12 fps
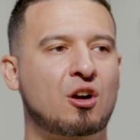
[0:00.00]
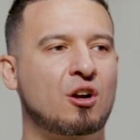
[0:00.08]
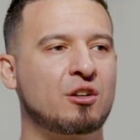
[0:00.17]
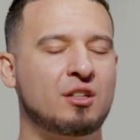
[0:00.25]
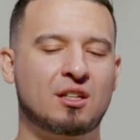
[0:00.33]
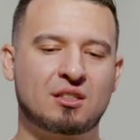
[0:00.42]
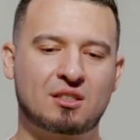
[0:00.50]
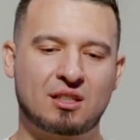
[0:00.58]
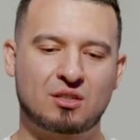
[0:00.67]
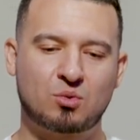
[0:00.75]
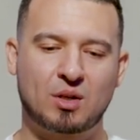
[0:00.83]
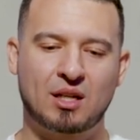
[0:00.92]
Carl Jung
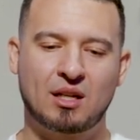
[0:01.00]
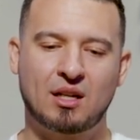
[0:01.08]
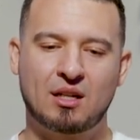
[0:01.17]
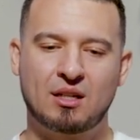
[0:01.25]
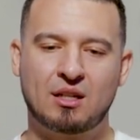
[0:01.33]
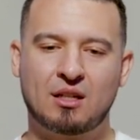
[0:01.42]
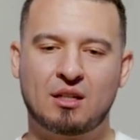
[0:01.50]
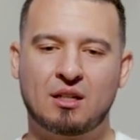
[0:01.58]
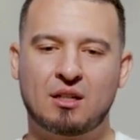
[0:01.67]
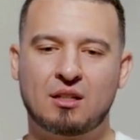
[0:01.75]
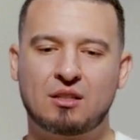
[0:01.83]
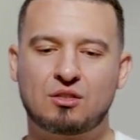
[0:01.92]
says when
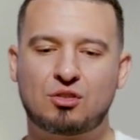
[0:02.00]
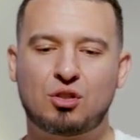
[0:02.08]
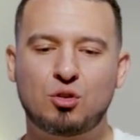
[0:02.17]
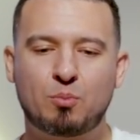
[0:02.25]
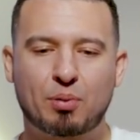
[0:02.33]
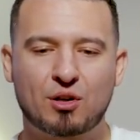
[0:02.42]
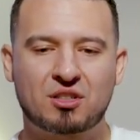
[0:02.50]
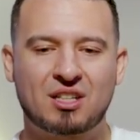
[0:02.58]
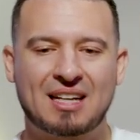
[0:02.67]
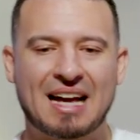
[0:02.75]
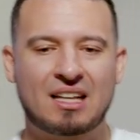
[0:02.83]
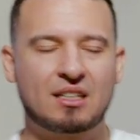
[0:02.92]
two
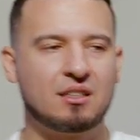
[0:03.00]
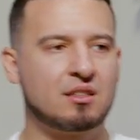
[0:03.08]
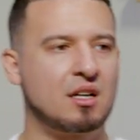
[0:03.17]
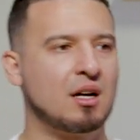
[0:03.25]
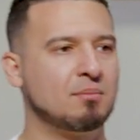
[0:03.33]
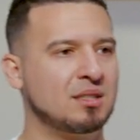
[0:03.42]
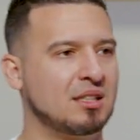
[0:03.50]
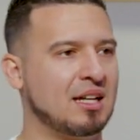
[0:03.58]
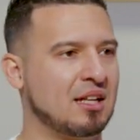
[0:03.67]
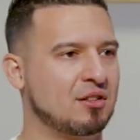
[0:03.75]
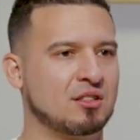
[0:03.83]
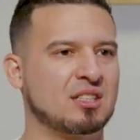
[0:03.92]
personalities come
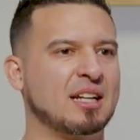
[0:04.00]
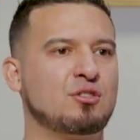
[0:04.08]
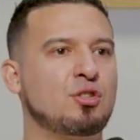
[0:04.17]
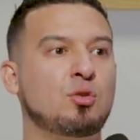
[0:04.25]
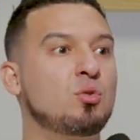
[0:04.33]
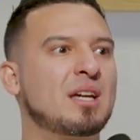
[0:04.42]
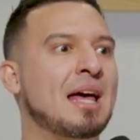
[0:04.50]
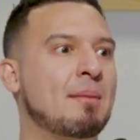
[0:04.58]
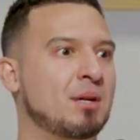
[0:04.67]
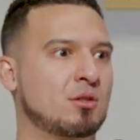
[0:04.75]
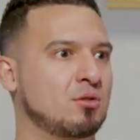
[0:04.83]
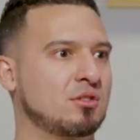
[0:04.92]
together, it's like two
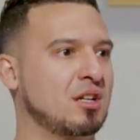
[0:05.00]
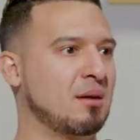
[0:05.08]
chemicals